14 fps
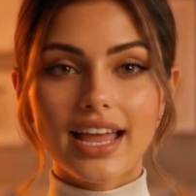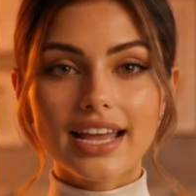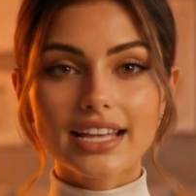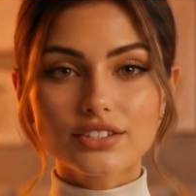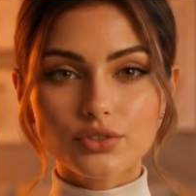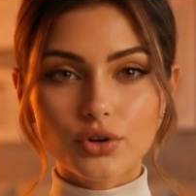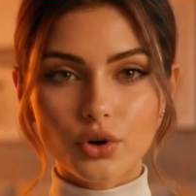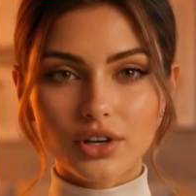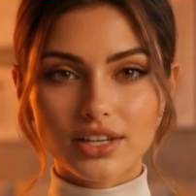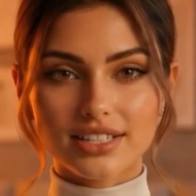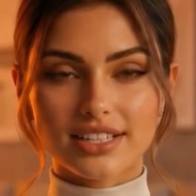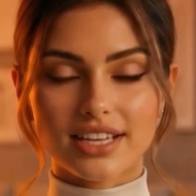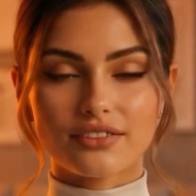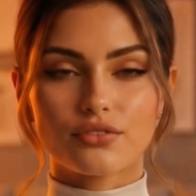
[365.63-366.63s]
And of
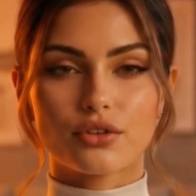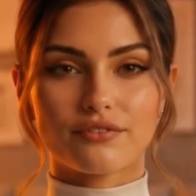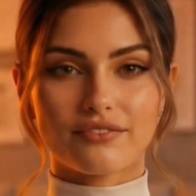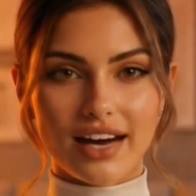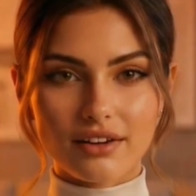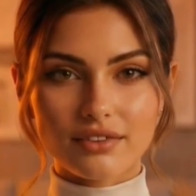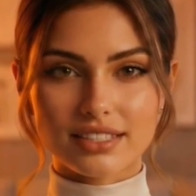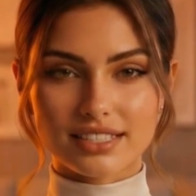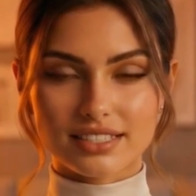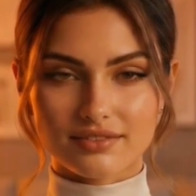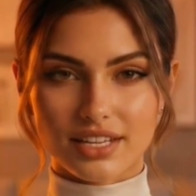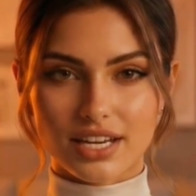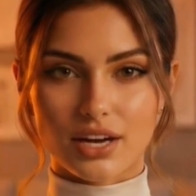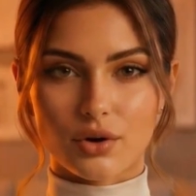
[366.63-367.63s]
course, if you found
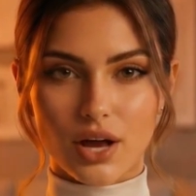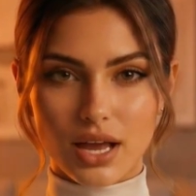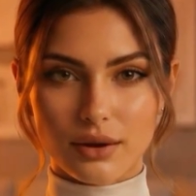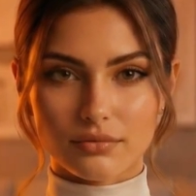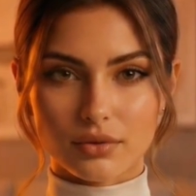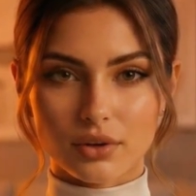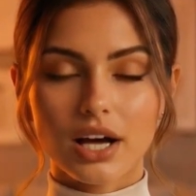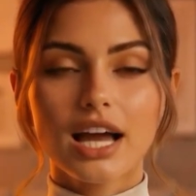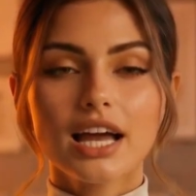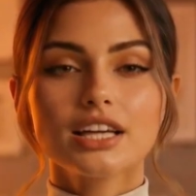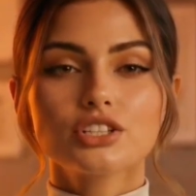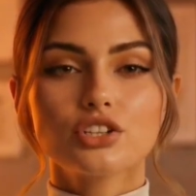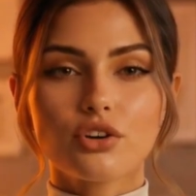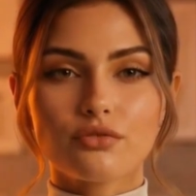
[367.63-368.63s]
this video helpful,
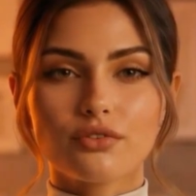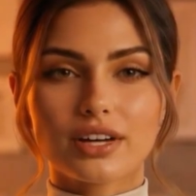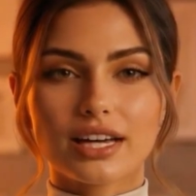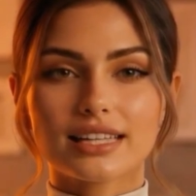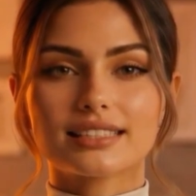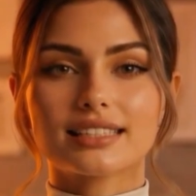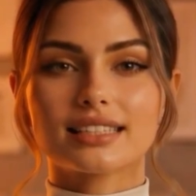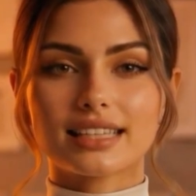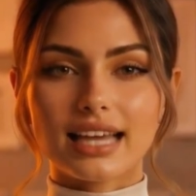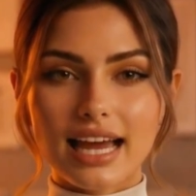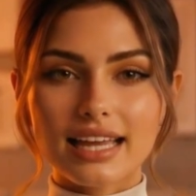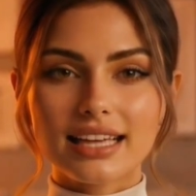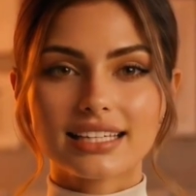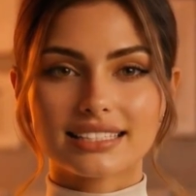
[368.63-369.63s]
don't forget to
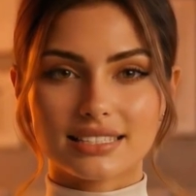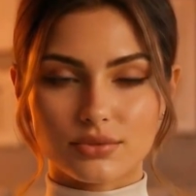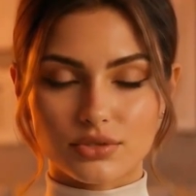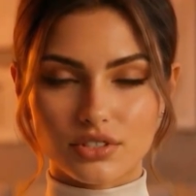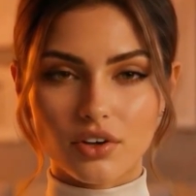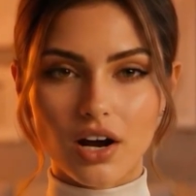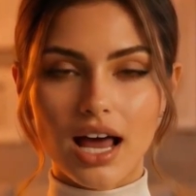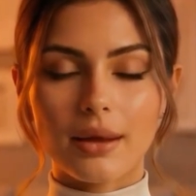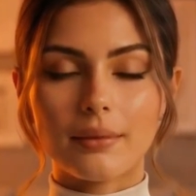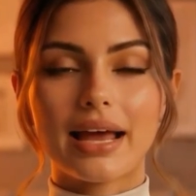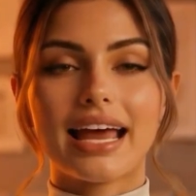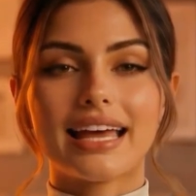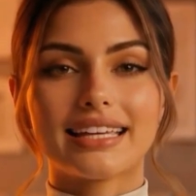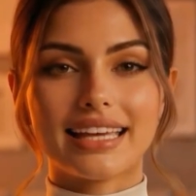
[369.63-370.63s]
like,
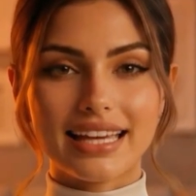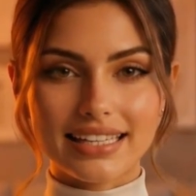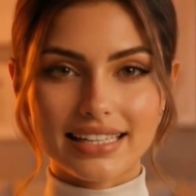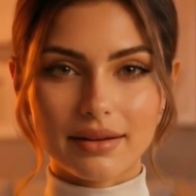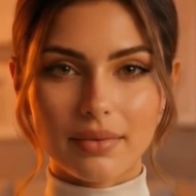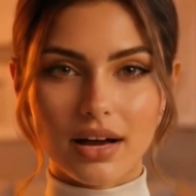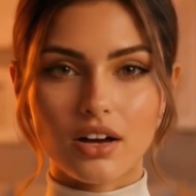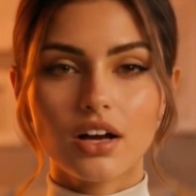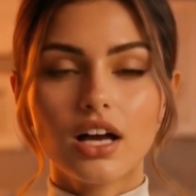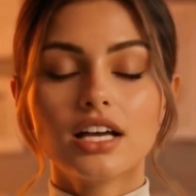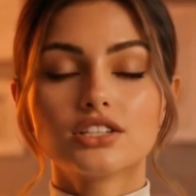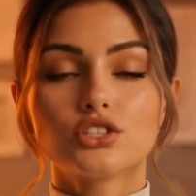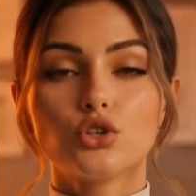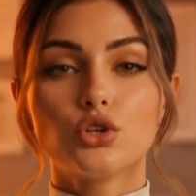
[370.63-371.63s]
subscribe, and hit the bell
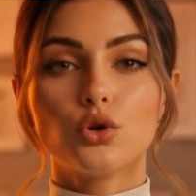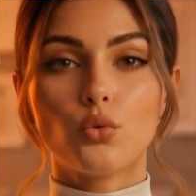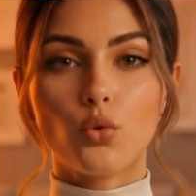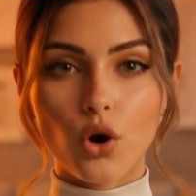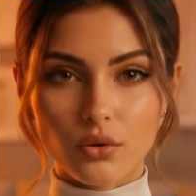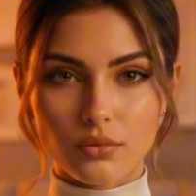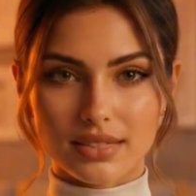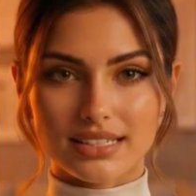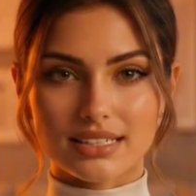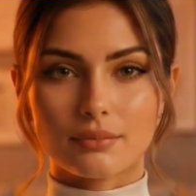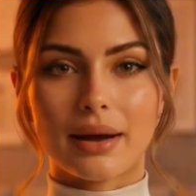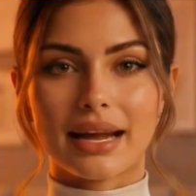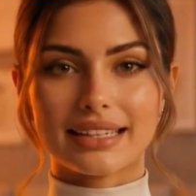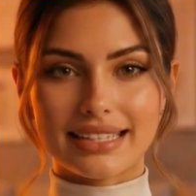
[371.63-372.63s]
so you won't
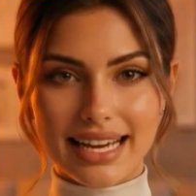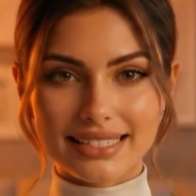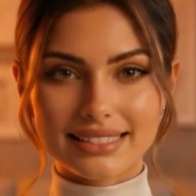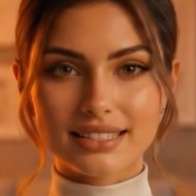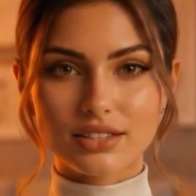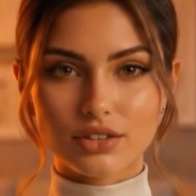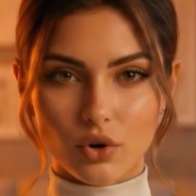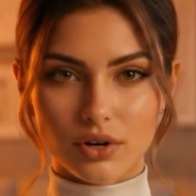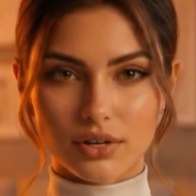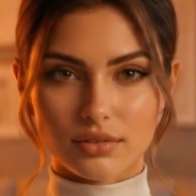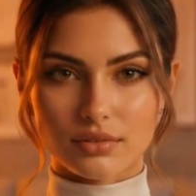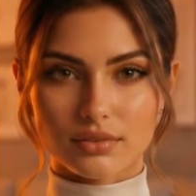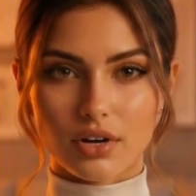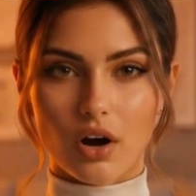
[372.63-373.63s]
miss my next
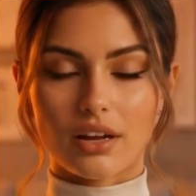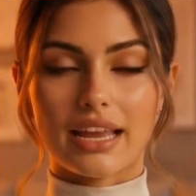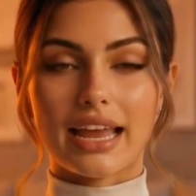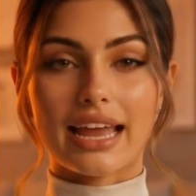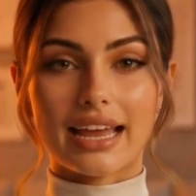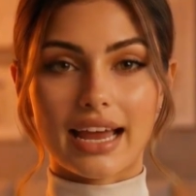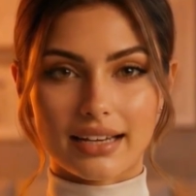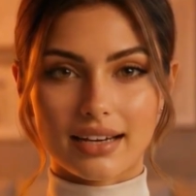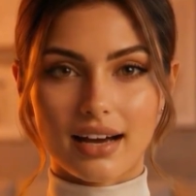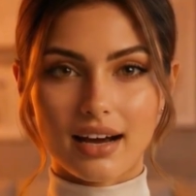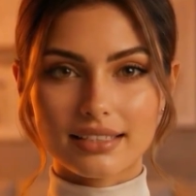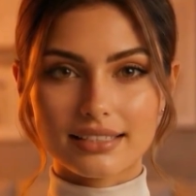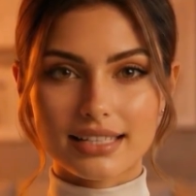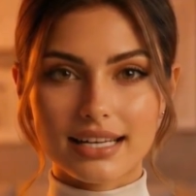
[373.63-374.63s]
tutorials on AI
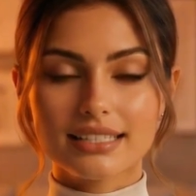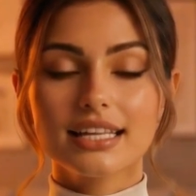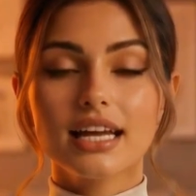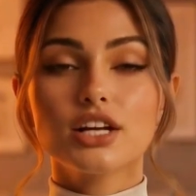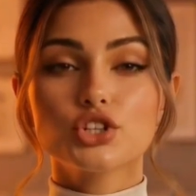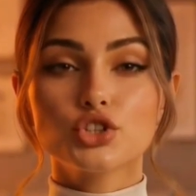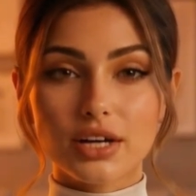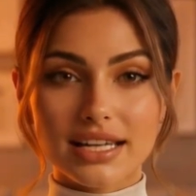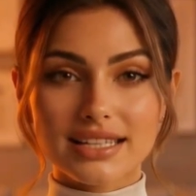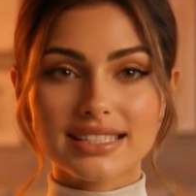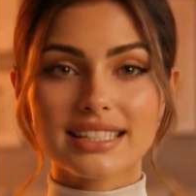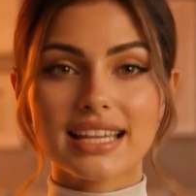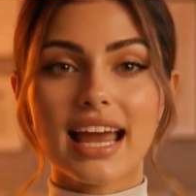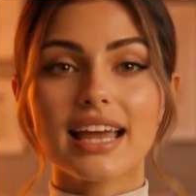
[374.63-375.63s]
content,
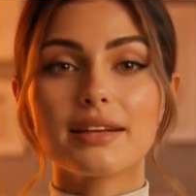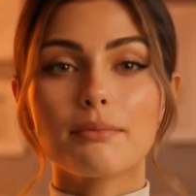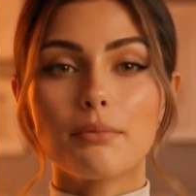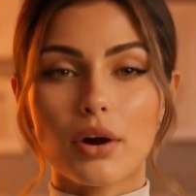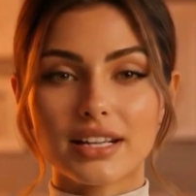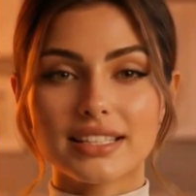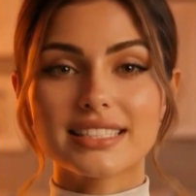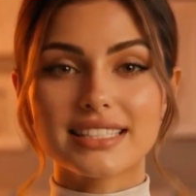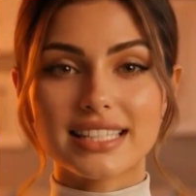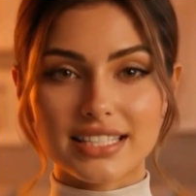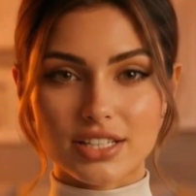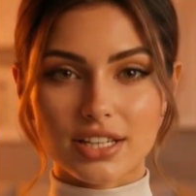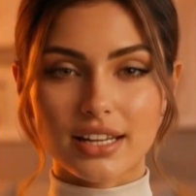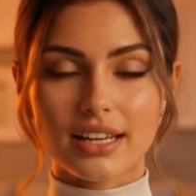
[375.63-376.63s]
trends, and
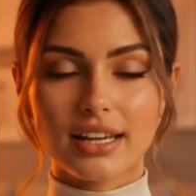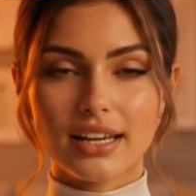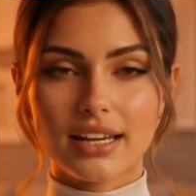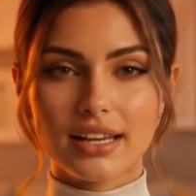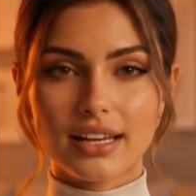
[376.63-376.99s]
monetization.